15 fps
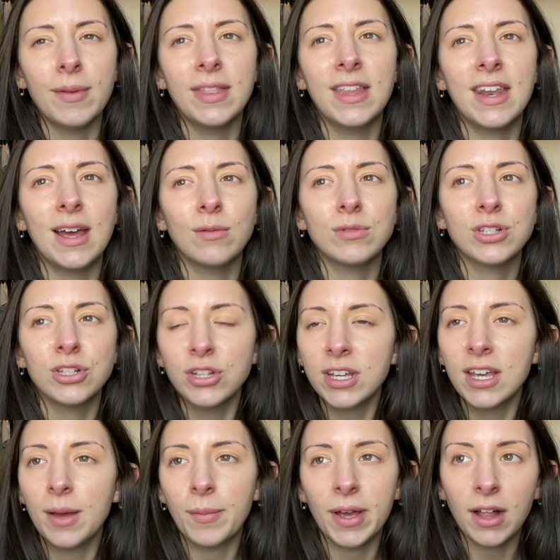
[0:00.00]
And then I was
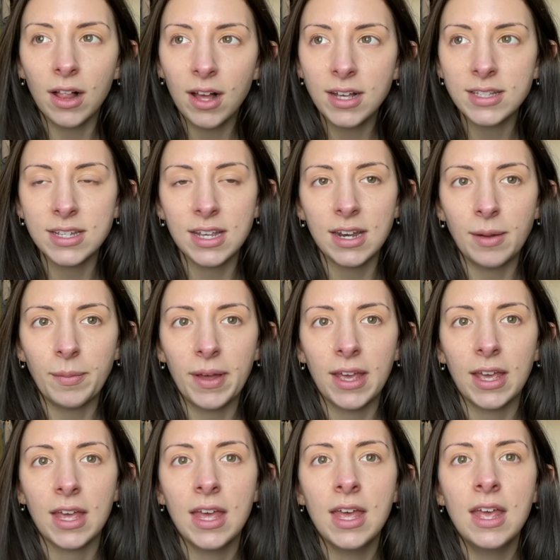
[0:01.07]
looking at my closet and I'm
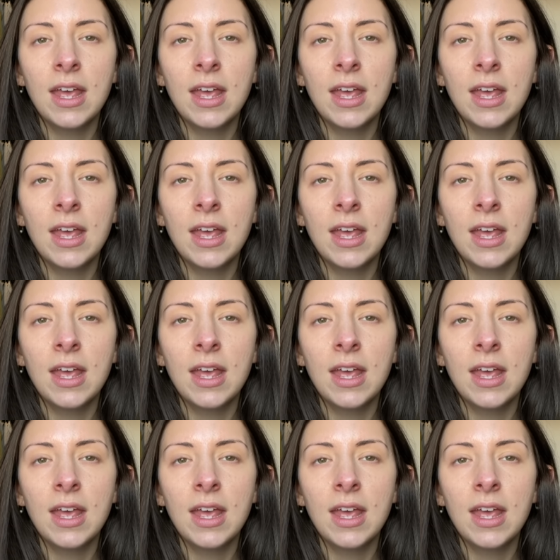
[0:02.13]
like,